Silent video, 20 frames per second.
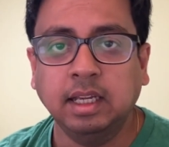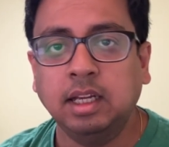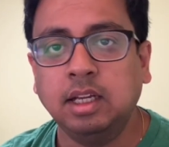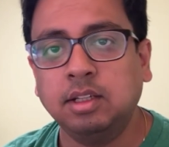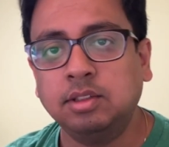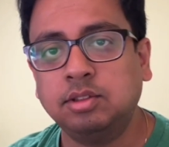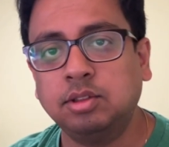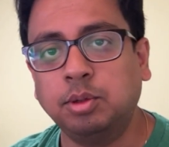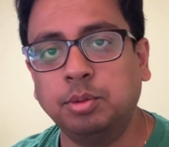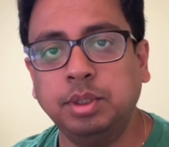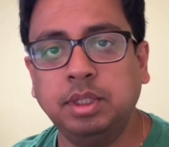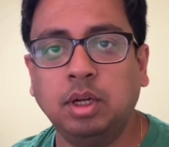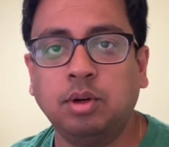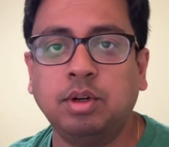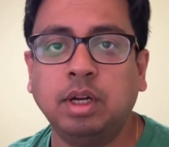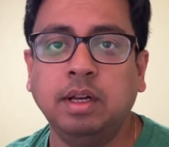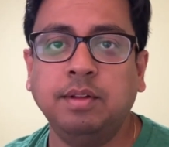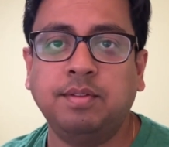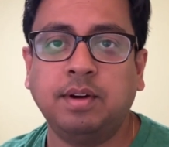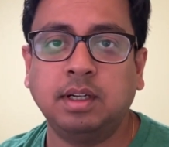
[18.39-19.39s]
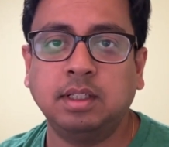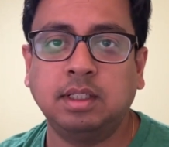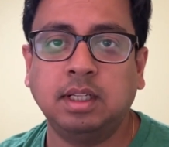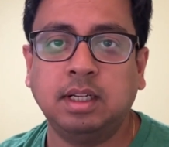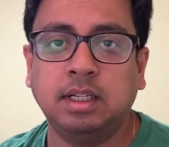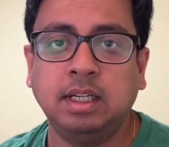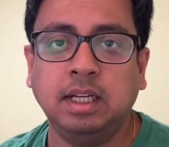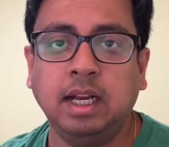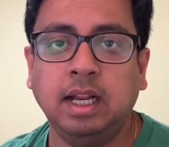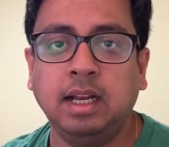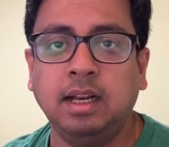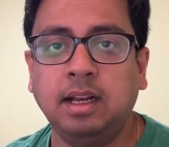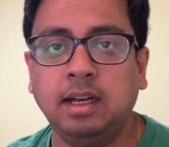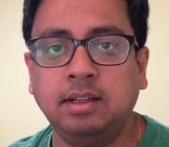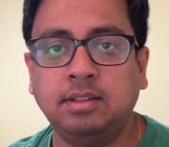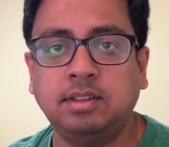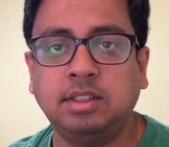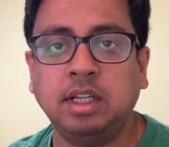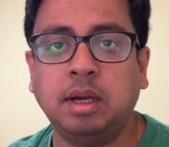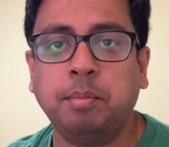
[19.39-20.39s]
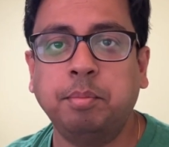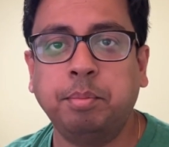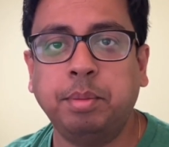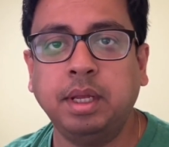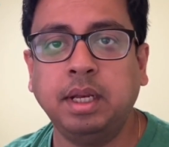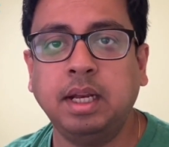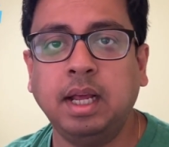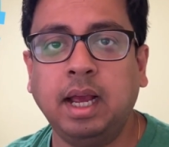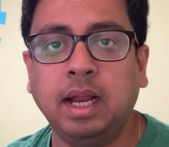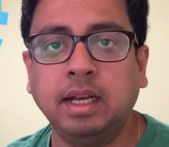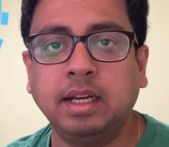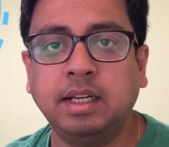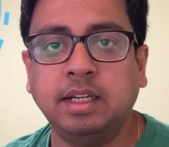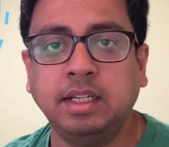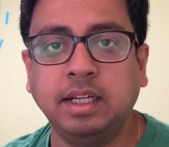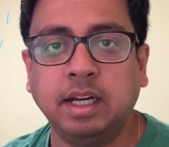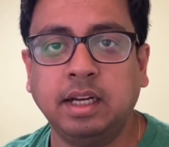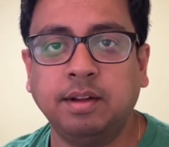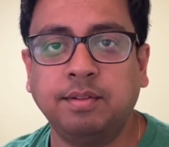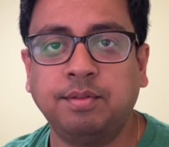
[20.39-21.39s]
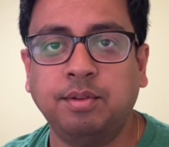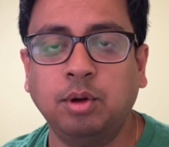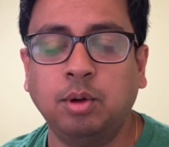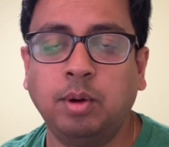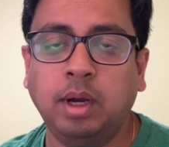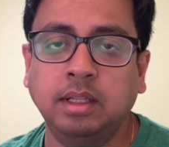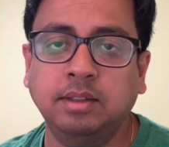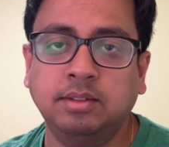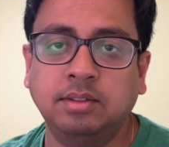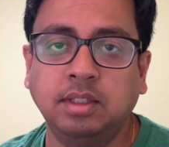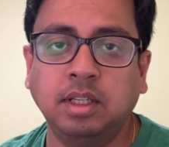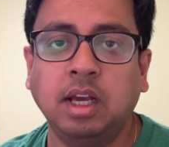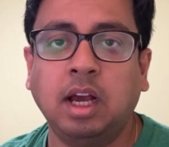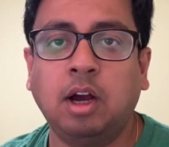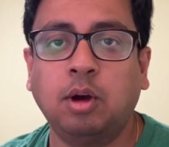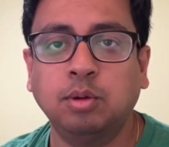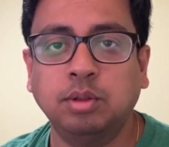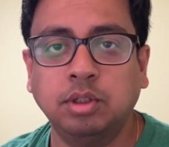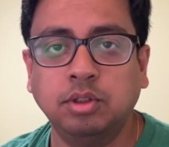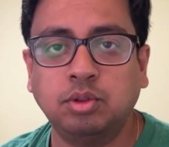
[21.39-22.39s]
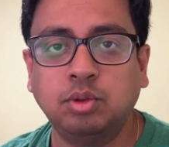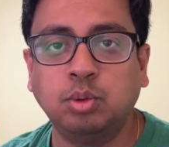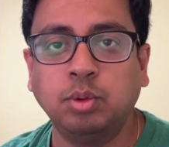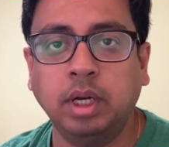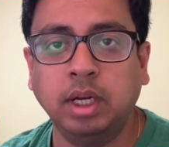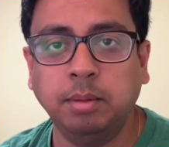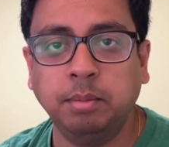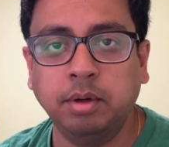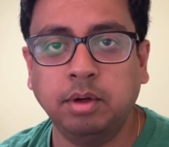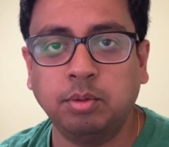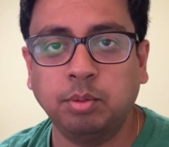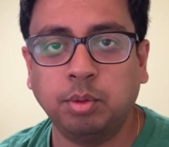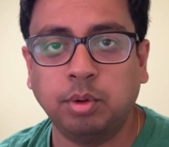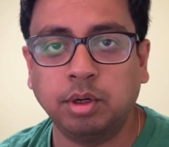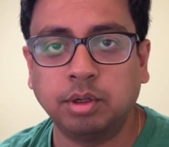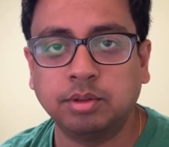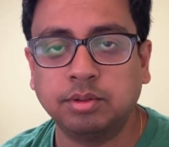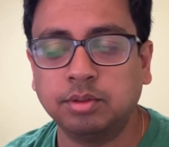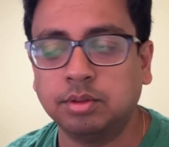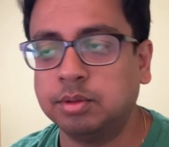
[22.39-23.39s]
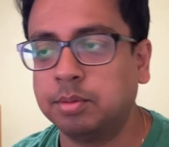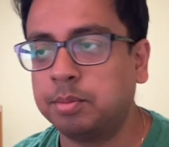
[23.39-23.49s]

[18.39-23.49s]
So without any further delay, let's jump in and create a flow and see how these two elements works.